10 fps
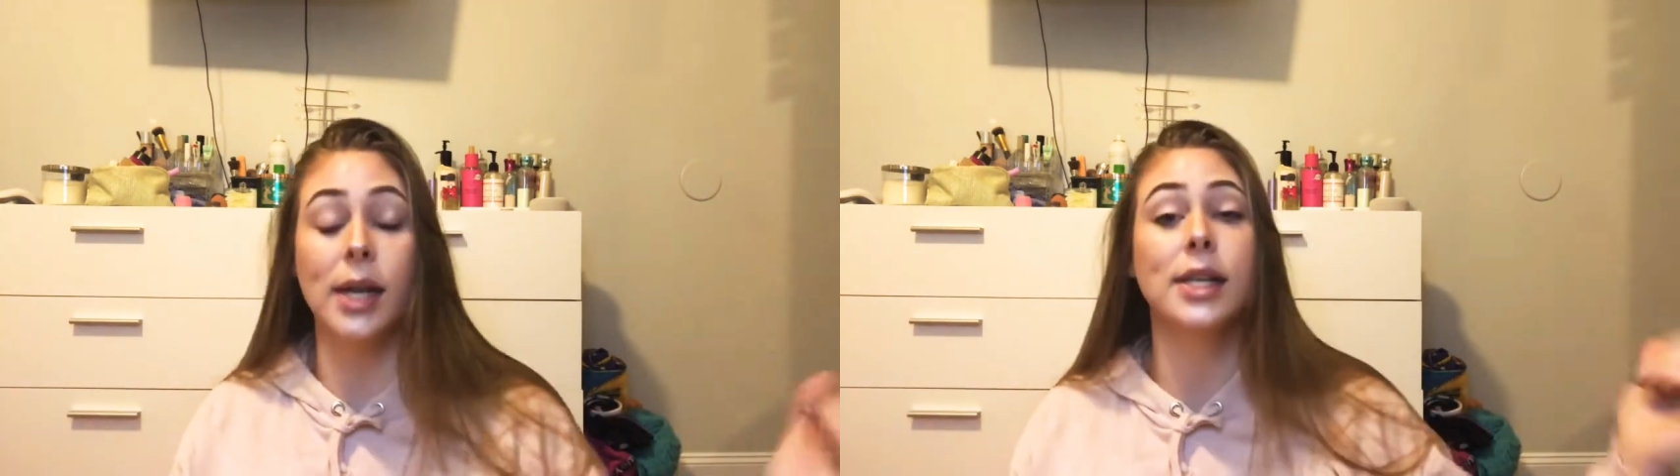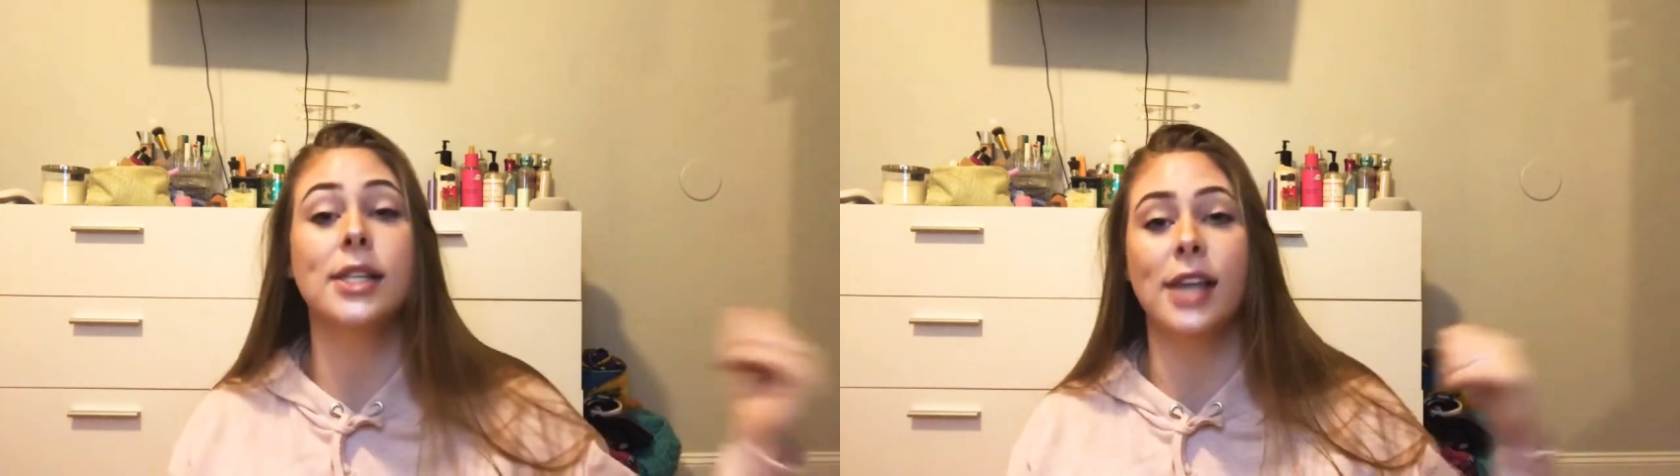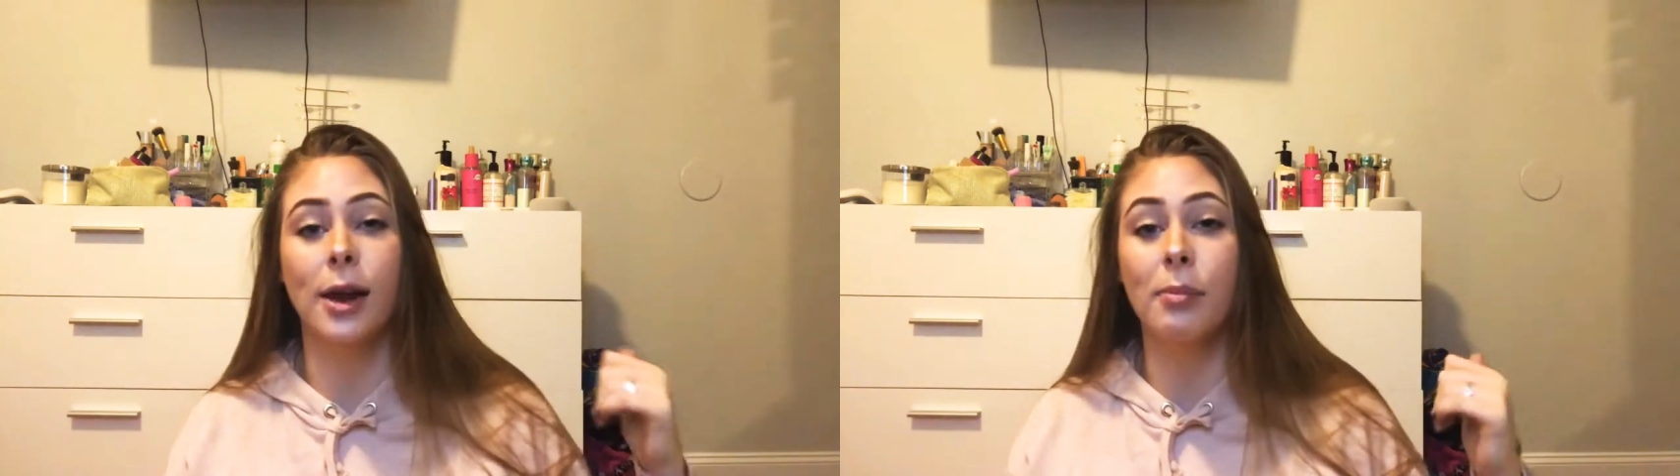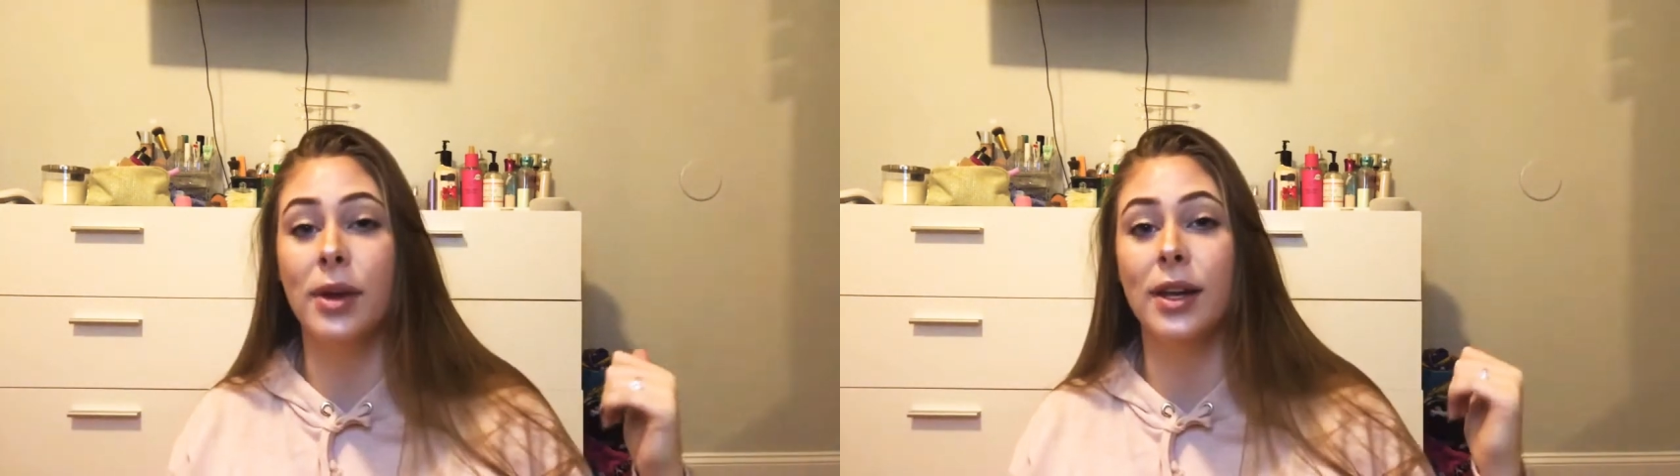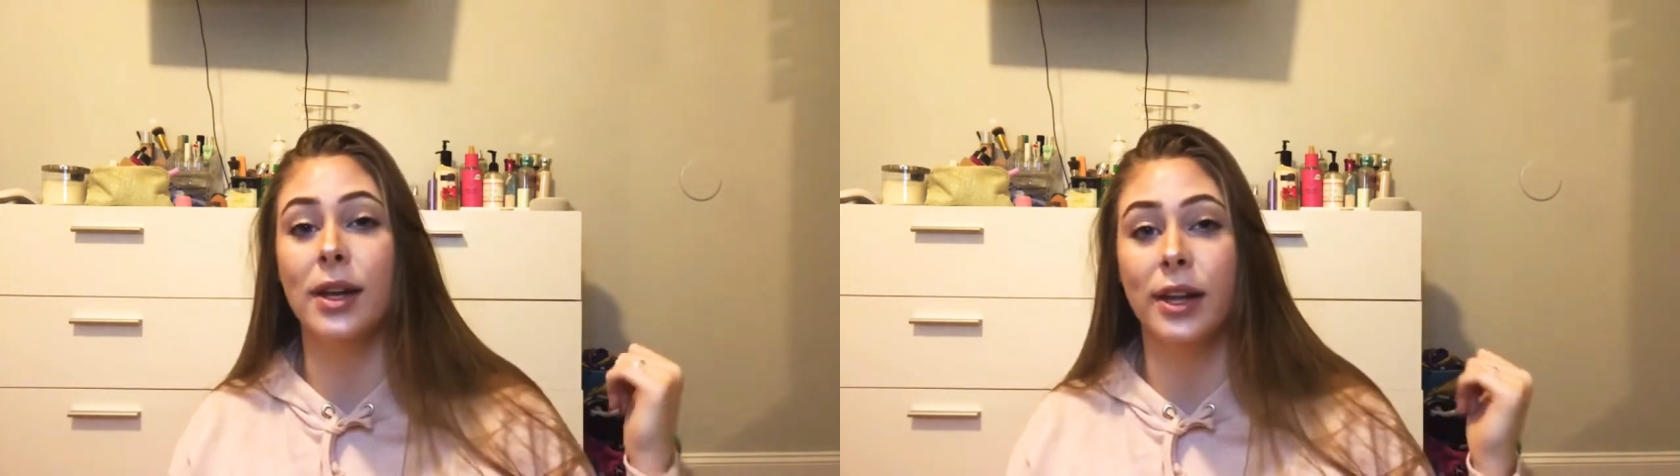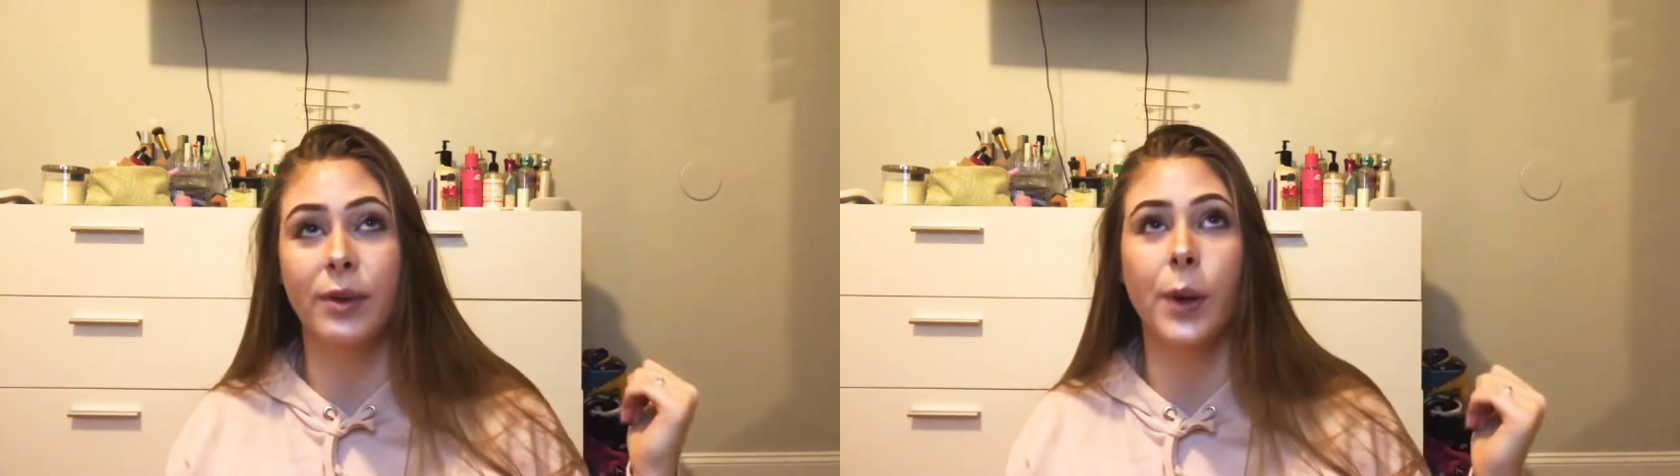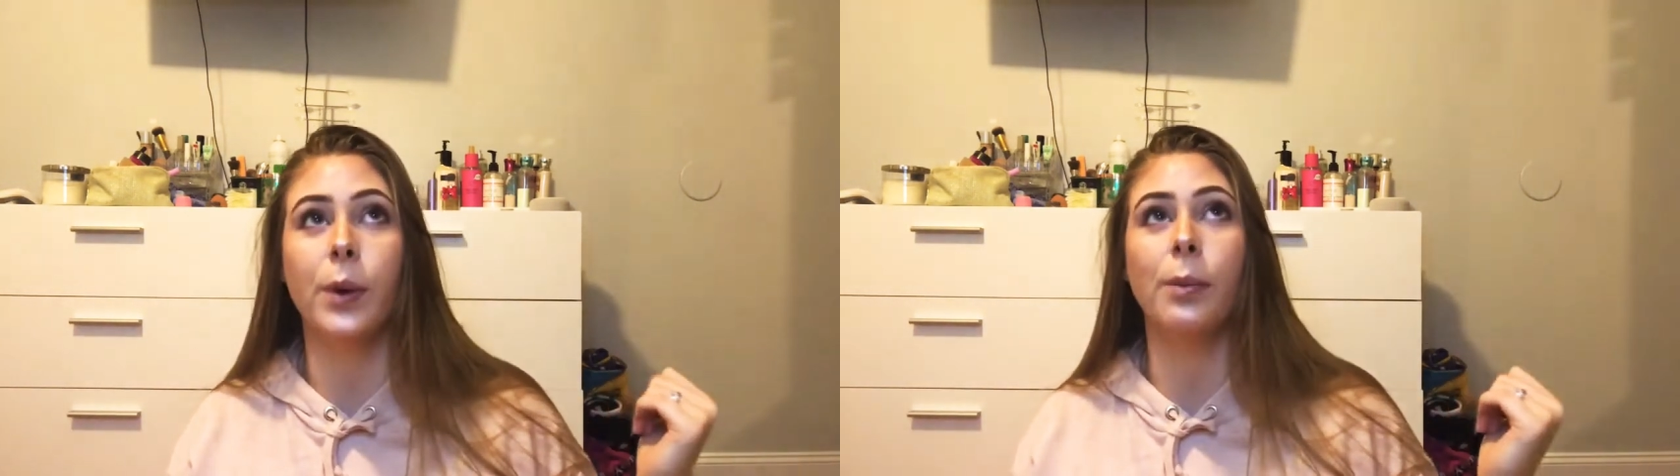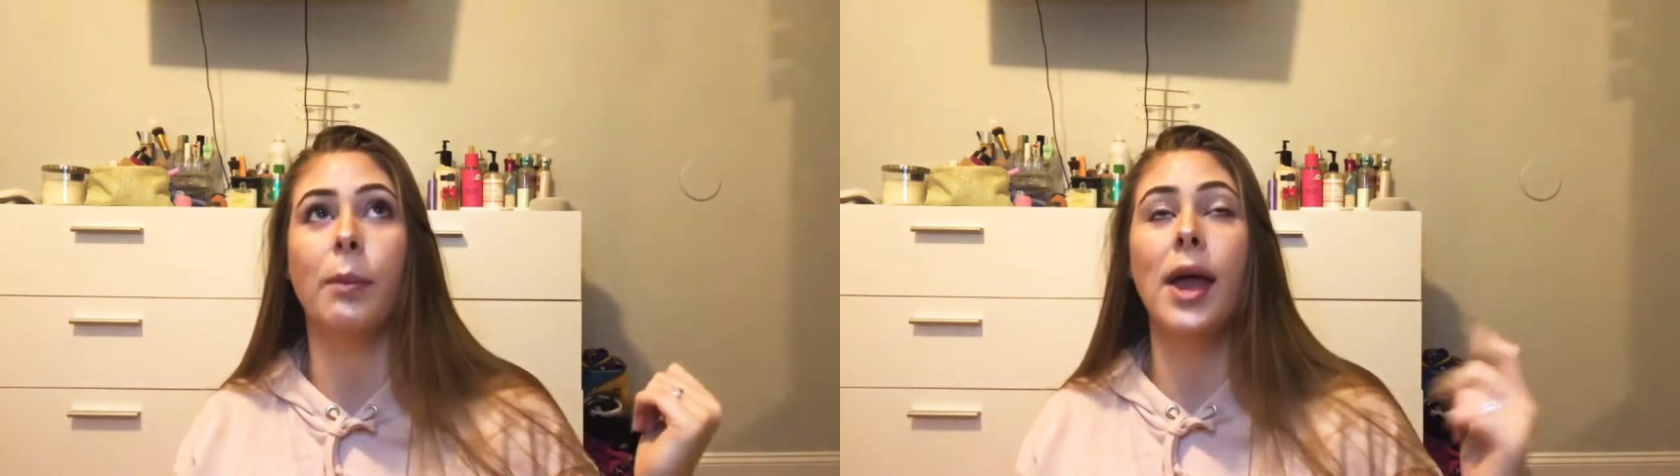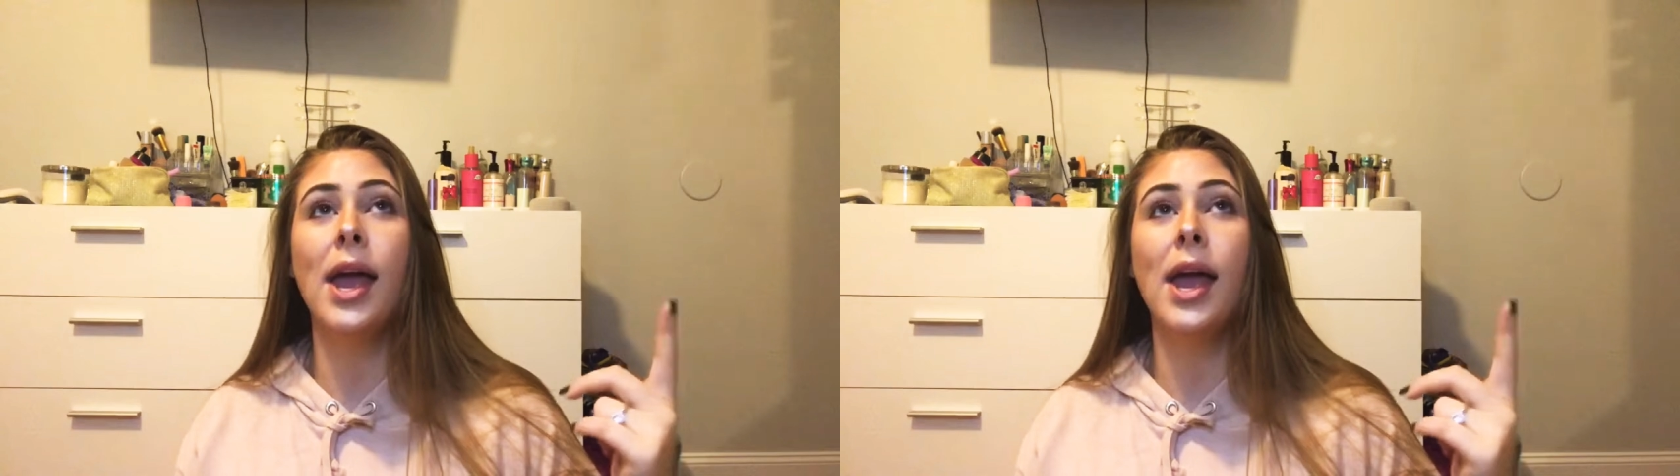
it's set up in the living room.